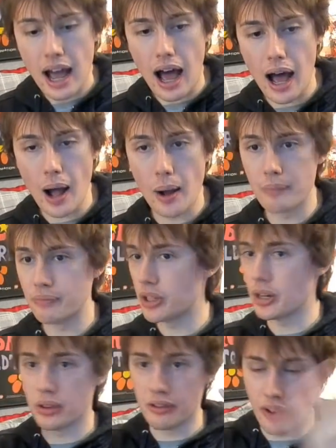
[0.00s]
You
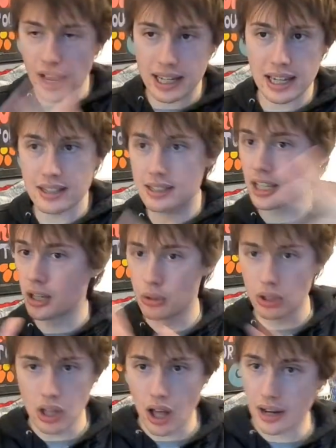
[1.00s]
know, the Vikings killed a
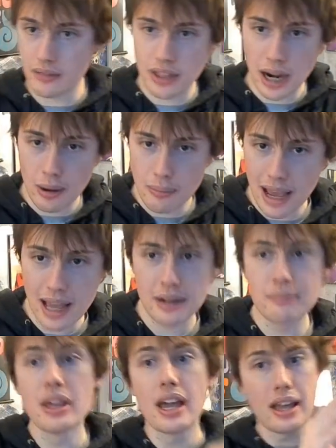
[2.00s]
lot of their men.